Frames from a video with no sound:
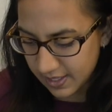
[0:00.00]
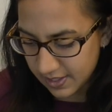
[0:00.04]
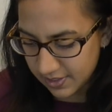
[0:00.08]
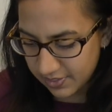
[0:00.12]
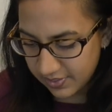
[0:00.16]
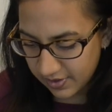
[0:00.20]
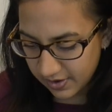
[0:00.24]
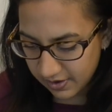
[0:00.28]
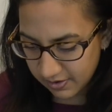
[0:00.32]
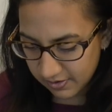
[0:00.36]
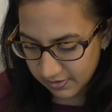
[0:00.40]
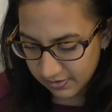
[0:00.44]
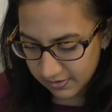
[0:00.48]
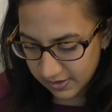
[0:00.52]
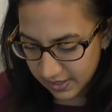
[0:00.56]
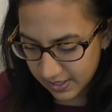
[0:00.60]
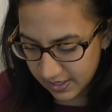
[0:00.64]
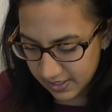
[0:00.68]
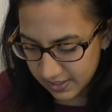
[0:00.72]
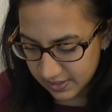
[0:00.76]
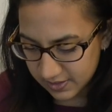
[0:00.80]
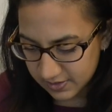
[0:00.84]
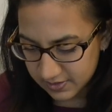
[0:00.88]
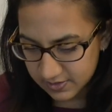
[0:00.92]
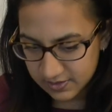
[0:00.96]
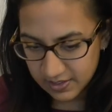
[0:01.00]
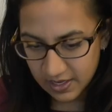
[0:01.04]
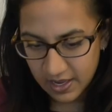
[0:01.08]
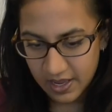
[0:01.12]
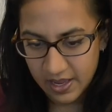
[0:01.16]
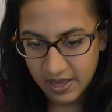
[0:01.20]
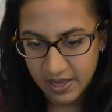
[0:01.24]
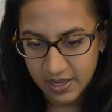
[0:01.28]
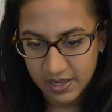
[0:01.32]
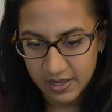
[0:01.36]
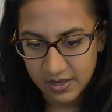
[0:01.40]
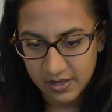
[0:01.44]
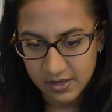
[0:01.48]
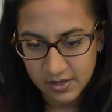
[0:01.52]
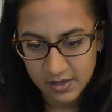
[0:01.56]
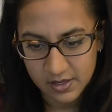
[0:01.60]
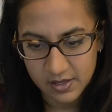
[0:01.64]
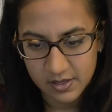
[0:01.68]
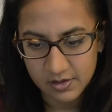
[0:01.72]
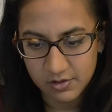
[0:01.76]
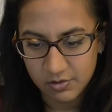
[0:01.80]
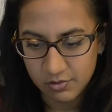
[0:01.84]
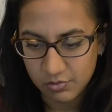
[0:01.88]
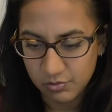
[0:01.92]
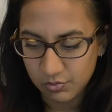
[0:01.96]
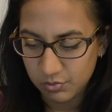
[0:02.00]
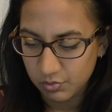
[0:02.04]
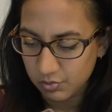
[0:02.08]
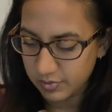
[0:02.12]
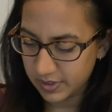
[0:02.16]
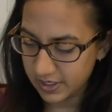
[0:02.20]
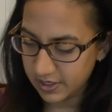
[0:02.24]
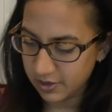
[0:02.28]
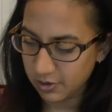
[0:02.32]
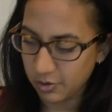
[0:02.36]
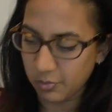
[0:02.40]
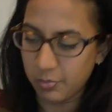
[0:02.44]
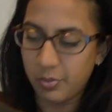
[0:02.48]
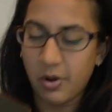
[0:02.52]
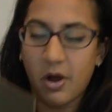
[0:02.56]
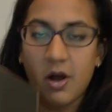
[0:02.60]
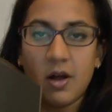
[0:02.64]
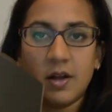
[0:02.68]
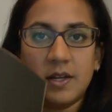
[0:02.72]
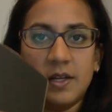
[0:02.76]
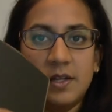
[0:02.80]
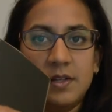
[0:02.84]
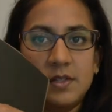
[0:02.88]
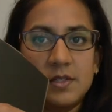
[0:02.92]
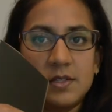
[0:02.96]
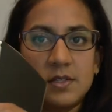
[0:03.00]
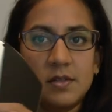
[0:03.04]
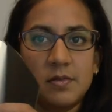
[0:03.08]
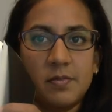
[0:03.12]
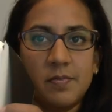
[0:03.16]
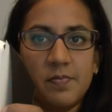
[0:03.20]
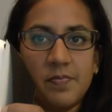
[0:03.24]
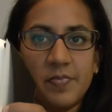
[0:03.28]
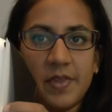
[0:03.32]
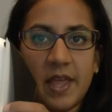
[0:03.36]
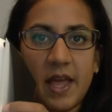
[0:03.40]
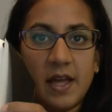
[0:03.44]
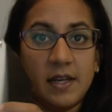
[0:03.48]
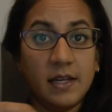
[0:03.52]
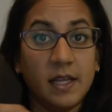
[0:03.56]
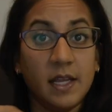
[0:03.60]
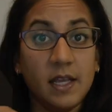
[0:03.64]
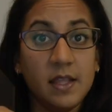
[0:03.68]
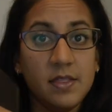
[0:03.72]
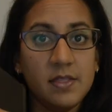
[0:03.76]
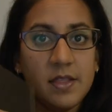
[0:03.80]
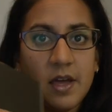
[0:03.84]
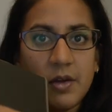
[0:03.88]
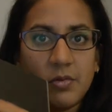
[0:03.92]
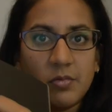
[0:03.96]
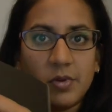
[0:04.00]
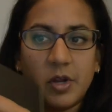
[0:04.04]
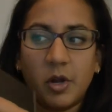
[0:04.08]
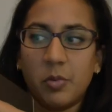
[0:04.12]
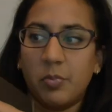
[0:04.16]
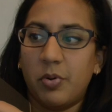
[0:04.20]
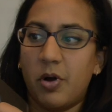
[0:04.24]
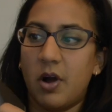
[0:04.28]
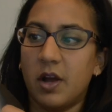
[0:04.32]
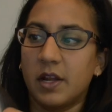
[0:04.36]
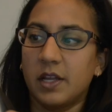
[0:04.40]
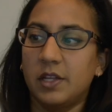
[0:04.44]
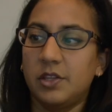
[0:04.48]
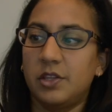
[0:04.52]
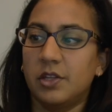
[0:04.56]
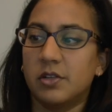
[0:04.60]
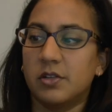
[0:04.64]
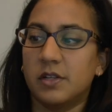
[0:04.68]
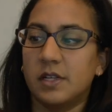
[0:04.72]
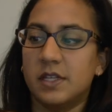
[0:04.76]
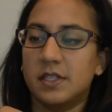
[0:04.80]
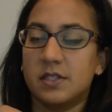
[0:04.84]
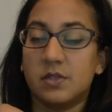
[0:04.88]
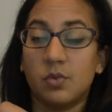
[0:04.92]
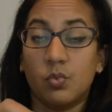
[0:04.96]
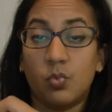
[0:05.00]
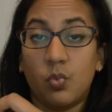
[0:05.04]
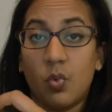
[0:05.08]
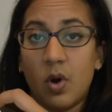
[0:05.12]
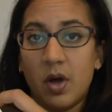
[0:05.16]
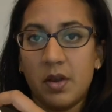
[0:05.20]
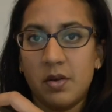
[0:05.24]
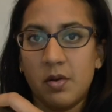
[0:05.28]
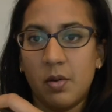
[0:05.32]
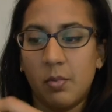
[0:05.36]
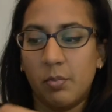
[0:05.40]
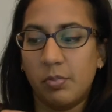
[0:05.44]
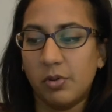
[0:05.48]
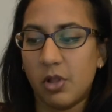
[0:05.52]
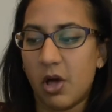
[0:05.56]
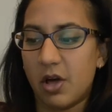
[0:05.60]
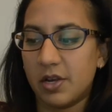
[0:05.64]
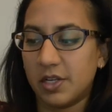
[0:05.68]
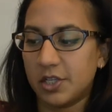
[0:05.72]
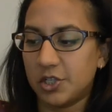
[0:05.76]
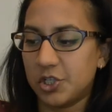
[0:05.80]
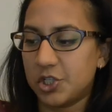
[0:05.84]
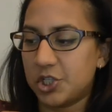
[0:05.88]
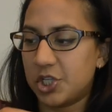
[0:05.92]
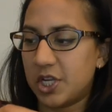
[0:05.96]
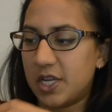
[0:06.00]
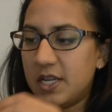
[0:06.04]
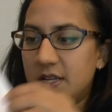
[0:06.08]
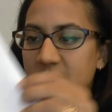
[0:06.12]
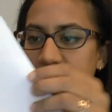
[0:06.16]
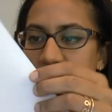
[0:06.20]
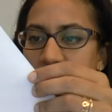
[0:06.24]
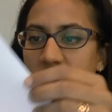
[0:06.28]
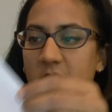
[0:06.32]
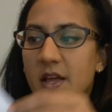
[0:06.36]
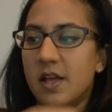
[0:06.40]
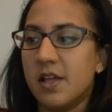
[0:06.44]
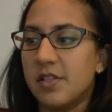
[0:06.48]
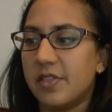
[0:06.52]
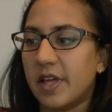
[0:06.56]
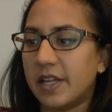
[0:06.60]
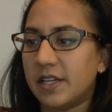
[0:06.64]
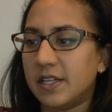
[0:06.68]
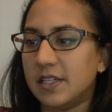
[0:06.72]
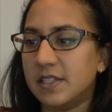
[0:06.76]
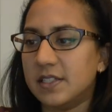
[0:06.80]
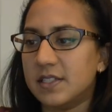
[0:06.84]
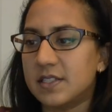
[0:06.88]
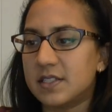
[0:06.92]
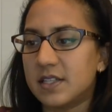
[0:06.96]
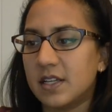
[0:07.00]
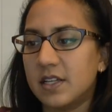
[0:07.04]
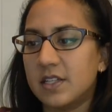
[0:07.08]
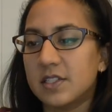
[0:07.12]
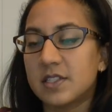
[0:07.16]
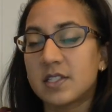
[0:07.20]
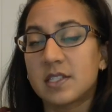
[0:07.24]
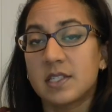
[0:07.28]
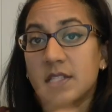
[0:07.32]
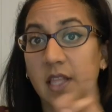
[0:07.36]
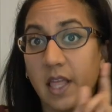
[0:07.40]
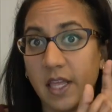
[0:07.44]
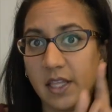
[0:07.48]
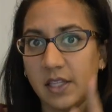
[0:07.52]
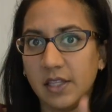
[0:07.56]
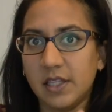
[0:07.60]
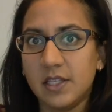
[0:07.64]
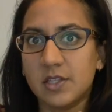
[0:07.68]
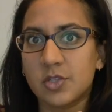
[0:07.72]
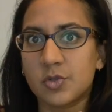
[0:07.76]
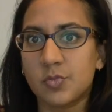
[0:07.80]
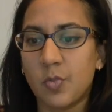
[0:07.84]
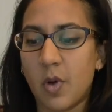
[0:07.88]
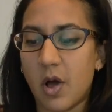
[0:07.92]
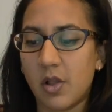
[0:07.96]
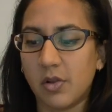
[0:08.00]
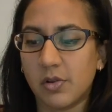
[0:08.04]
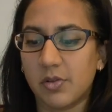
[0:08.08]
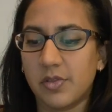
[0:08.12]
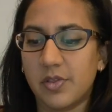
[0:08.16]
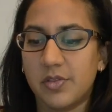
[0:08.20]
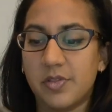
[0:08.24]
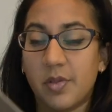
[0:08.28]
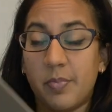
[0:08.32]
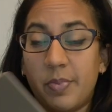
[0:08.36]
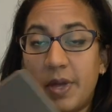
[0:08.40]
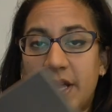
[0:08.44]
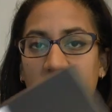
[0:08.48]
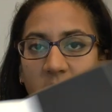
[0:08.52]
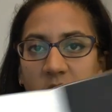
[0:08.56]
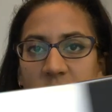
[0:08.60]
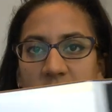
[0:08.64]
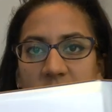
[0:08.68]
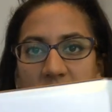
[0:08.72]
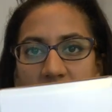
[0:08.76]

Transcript: There is a rear pocket, and in that rear pocket there is one blotting sheet that is slightly smaller than the page